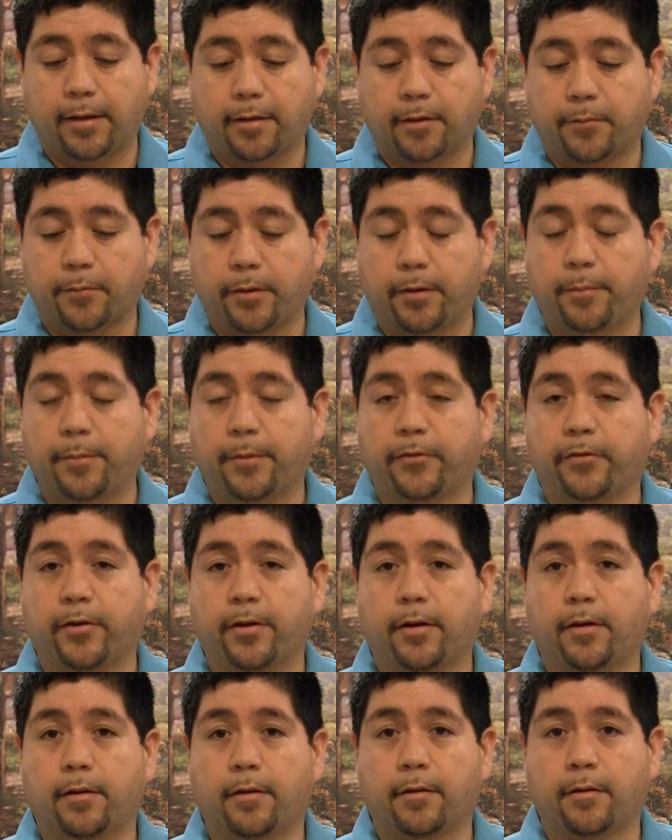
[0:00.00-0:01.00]
that's pretty much
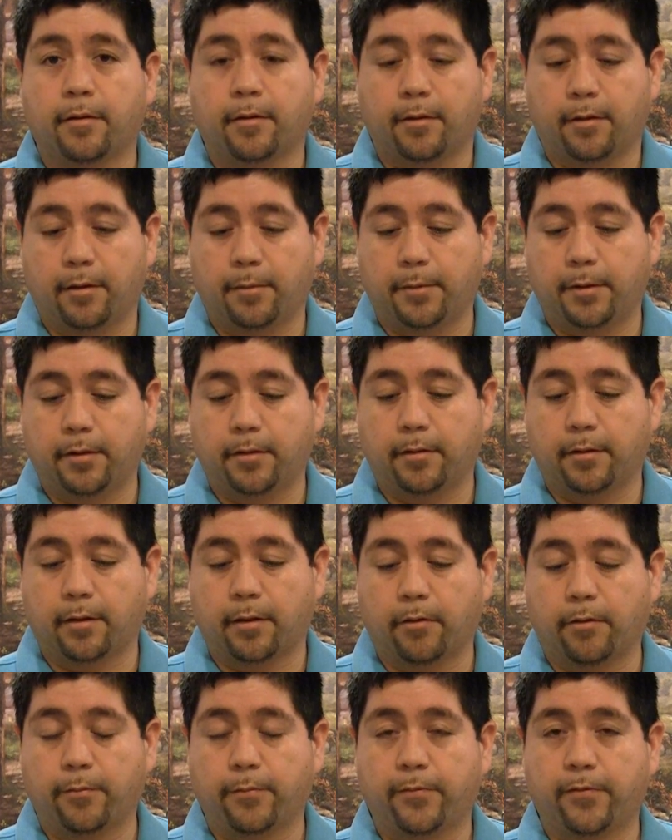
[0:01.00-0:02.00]
it. I mean,
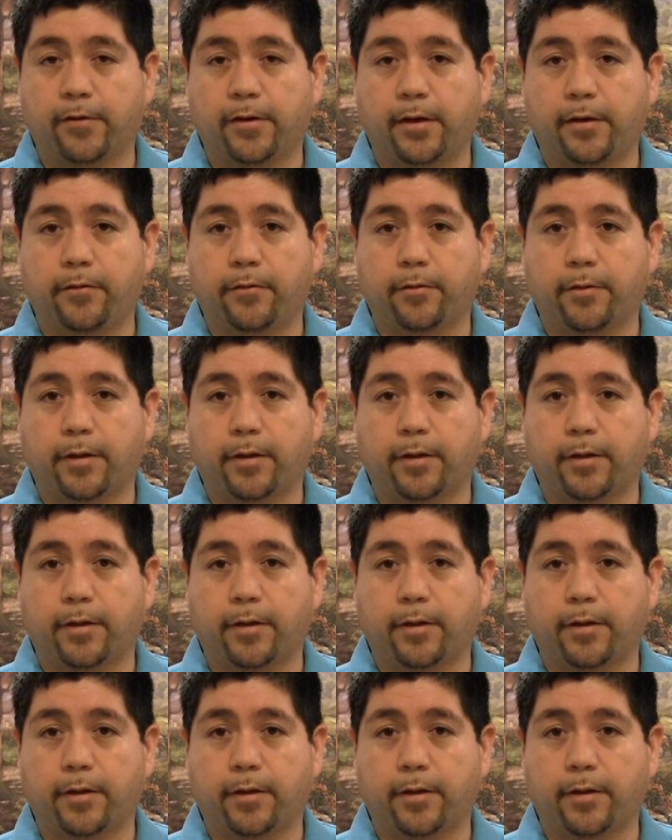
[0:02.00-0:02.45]
hopefully you